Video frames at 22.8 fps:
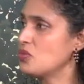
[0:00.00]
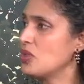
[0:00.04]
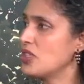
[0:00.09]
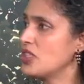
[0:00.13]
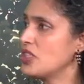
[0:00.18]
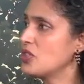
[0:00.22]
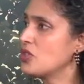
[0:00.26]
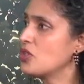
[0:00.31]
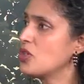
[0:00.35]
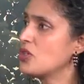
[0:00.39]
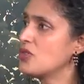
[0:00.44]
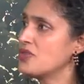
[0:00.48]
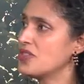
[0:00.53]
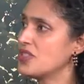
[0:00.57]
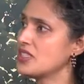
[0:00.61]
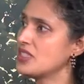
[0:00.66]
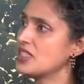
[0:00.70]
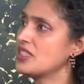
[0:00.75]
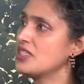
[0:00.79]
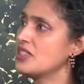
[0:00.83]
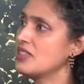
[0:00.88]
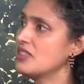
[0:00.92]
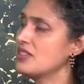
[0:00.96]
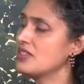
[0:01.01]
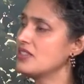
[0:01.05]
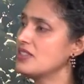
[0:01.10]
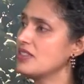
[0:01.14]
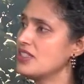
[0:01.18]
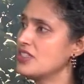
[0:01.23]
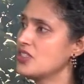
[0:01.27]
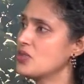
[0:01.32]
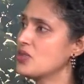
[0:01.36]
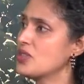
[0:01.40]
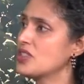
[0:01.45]
when you go visit
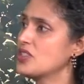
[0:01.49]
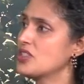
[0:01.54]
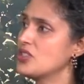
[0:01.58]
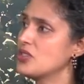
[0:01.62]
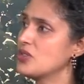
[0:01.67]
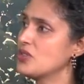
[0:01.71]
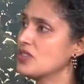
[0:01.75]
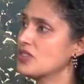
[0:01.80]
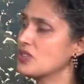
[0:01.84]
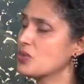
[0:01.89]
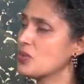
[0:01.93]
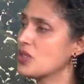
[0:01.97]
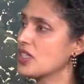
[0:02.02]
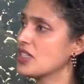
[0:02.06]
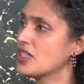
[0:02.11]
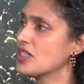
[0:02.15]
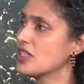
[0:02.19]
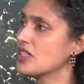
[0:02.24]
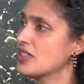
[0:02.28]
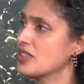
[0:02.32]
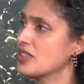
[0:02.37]
Israel to do this work?